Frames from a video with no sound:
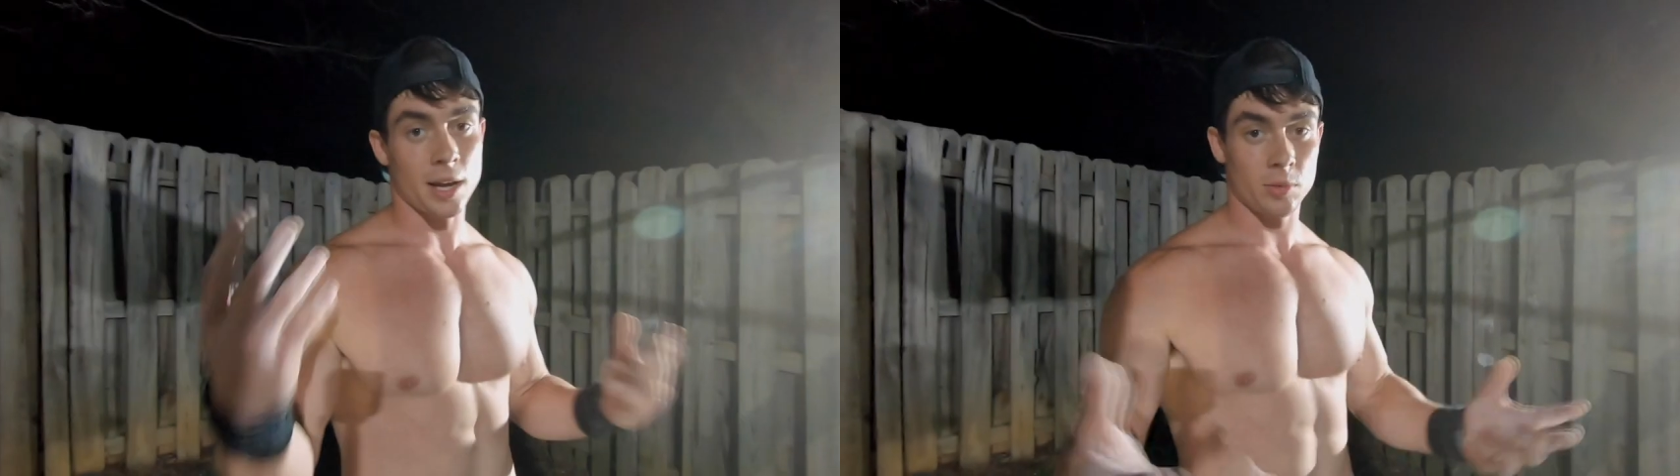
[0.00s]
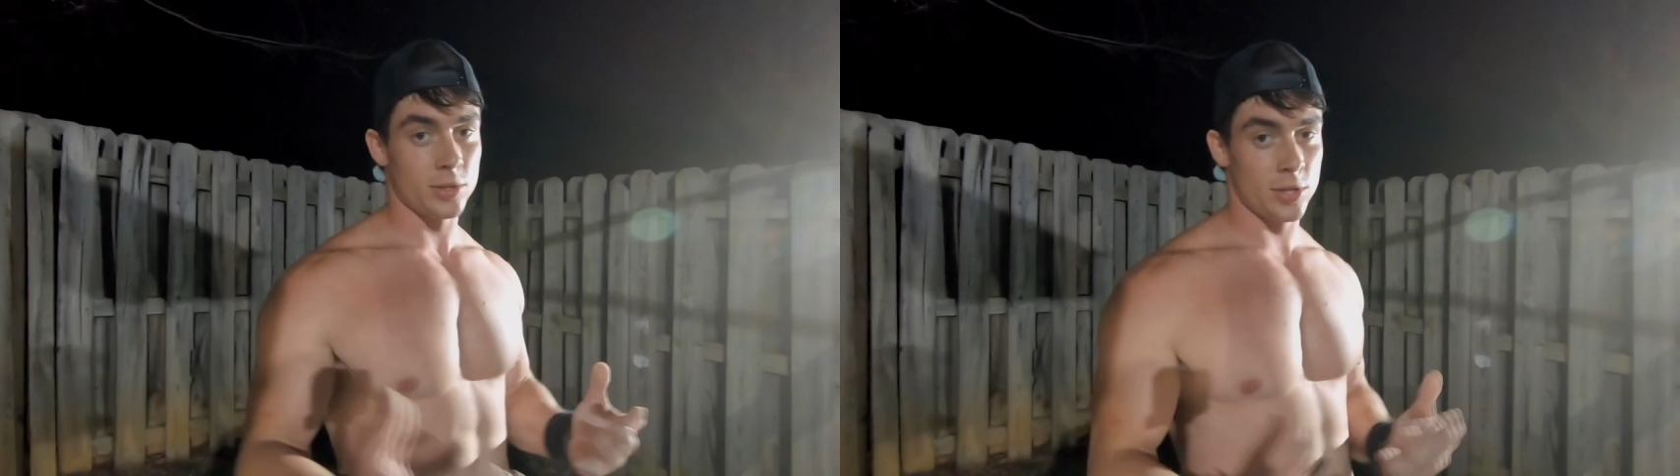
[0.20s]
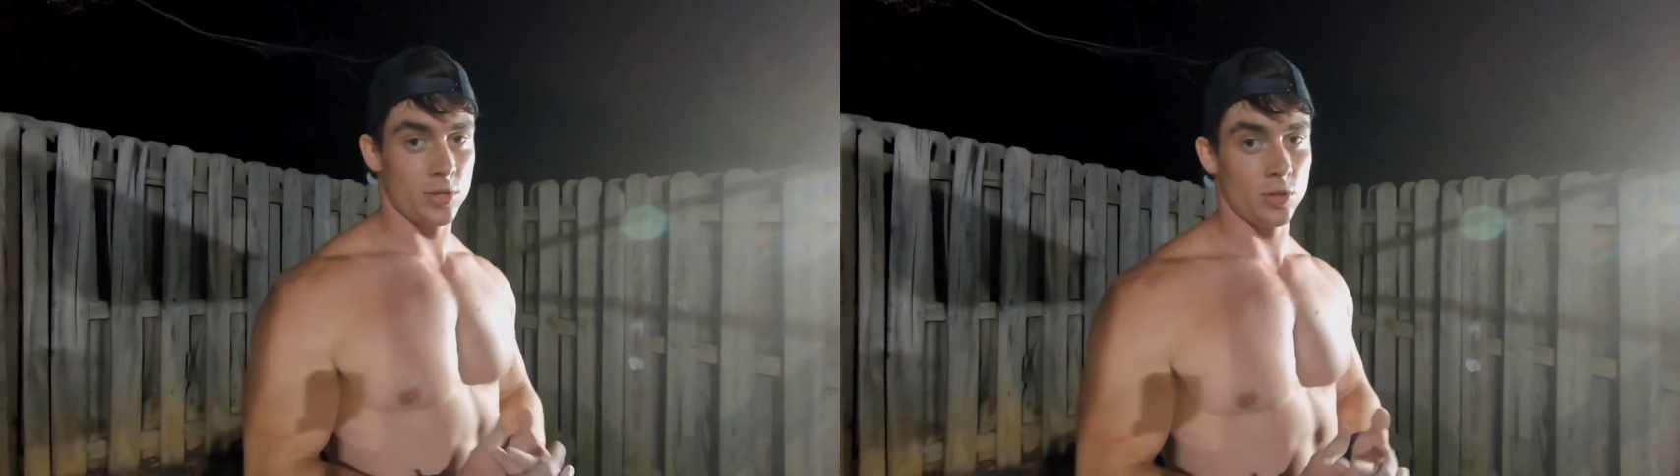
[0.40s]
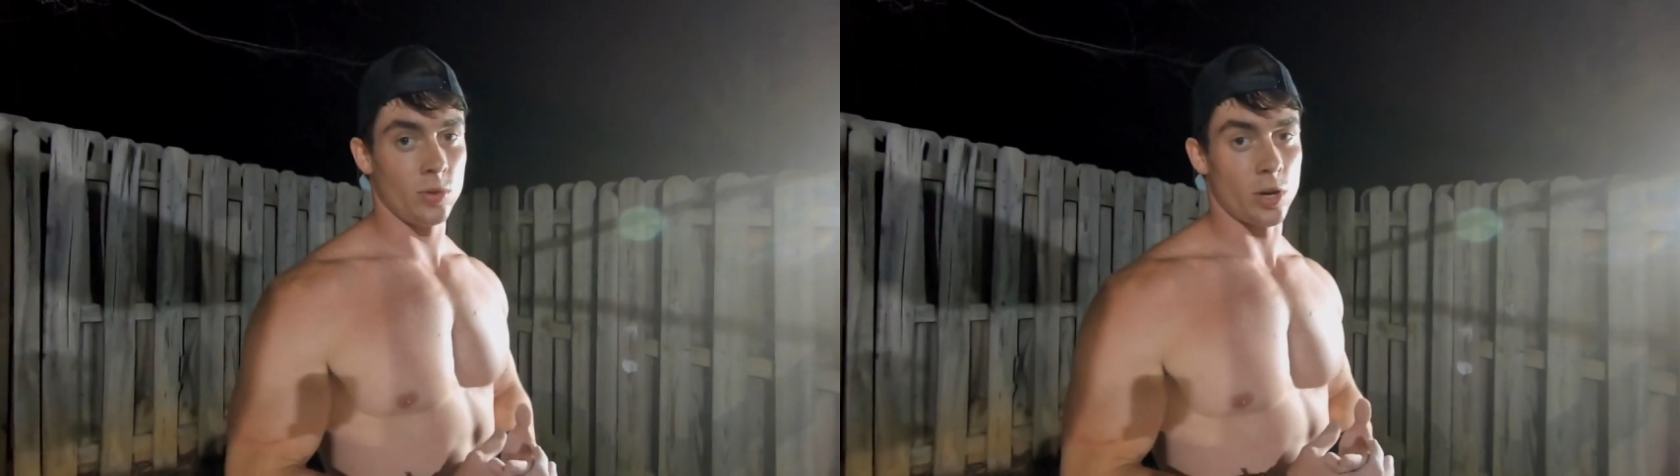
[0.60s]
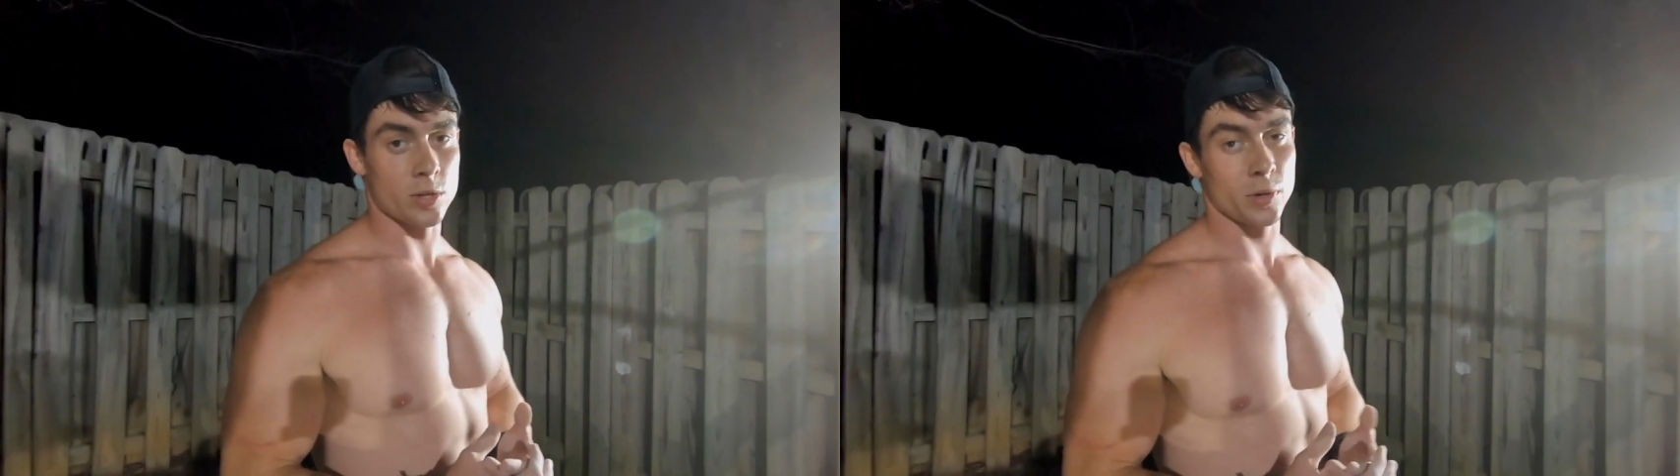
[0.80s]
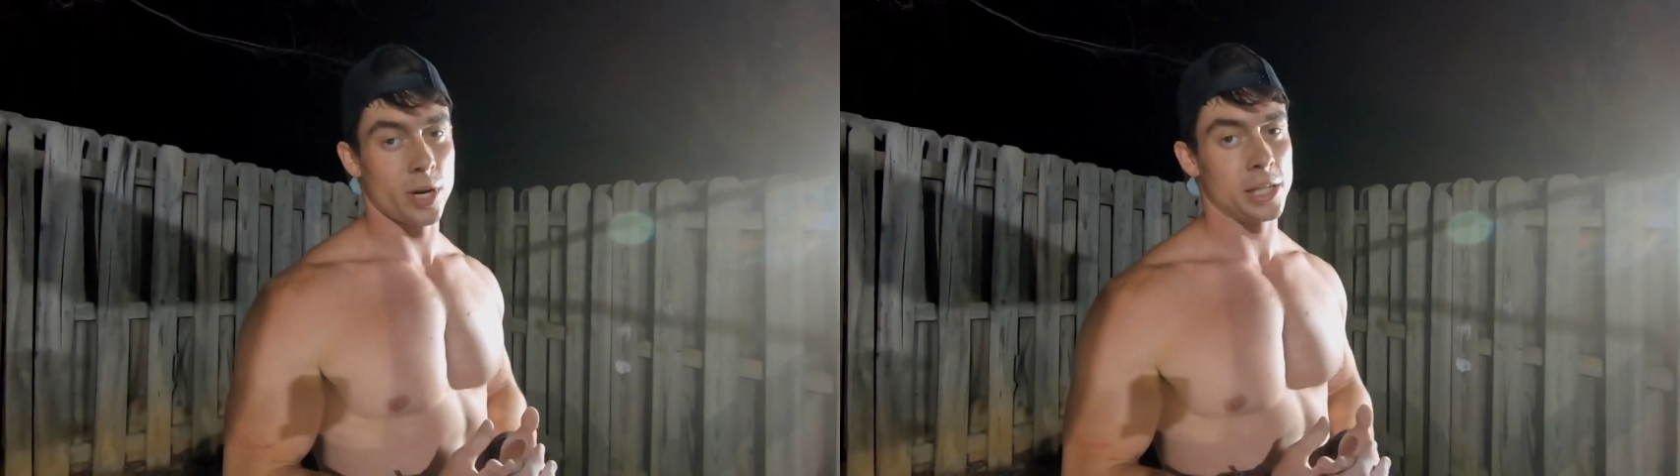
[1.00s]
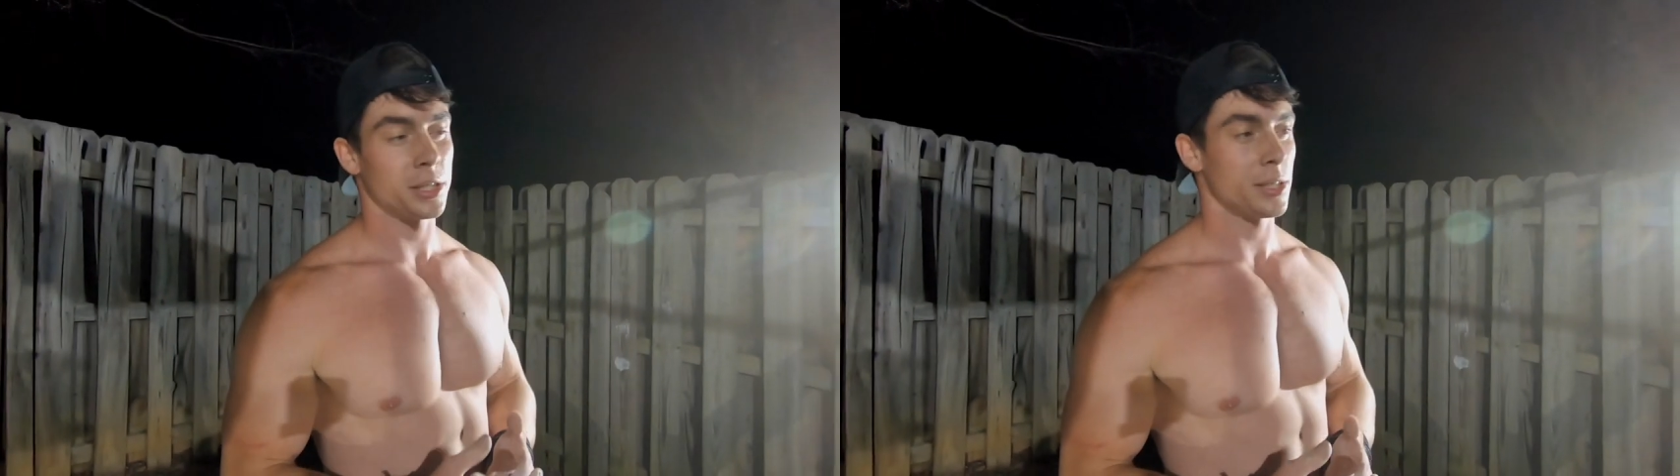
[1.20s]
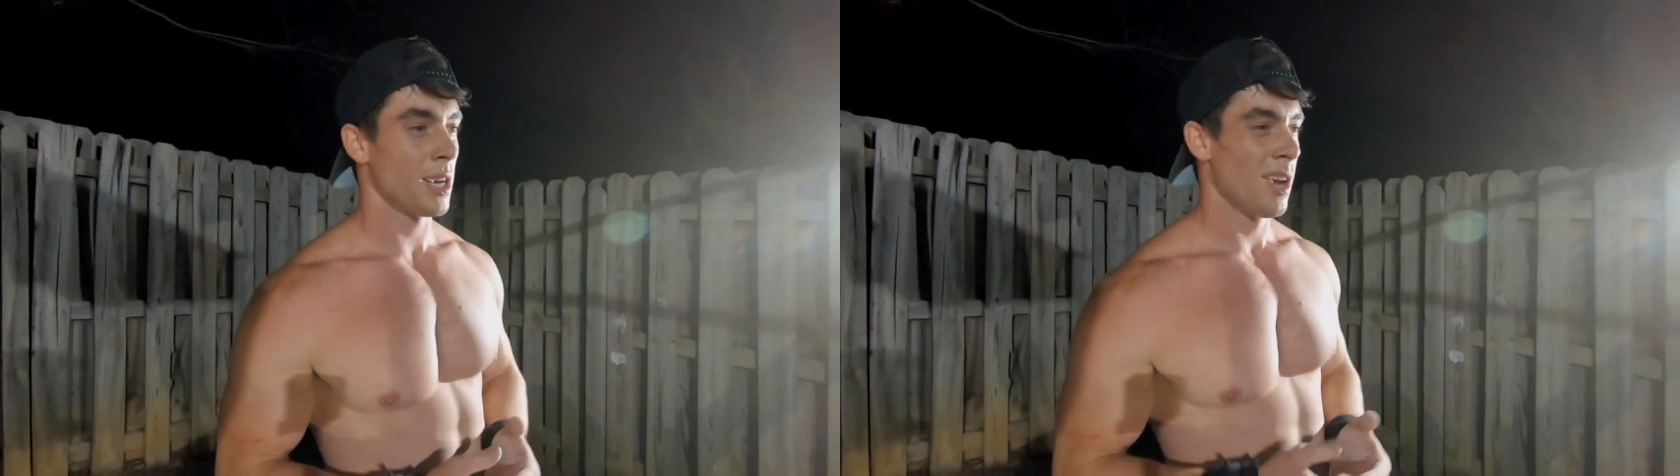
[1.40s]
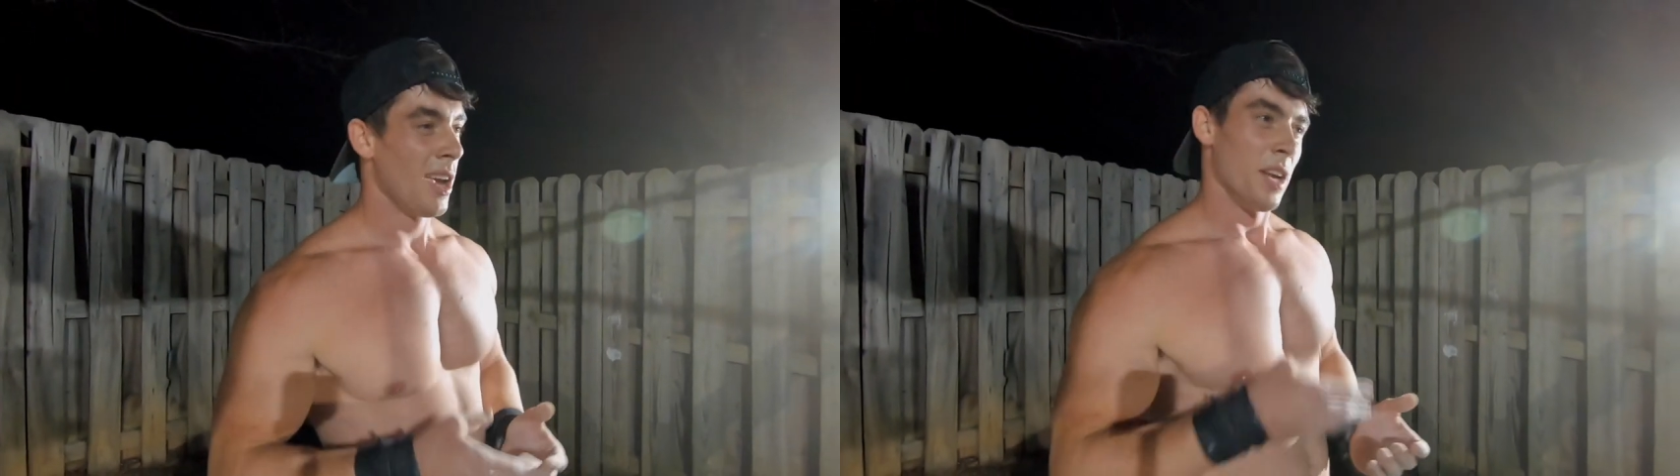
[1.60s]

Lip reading: able to do those progressions,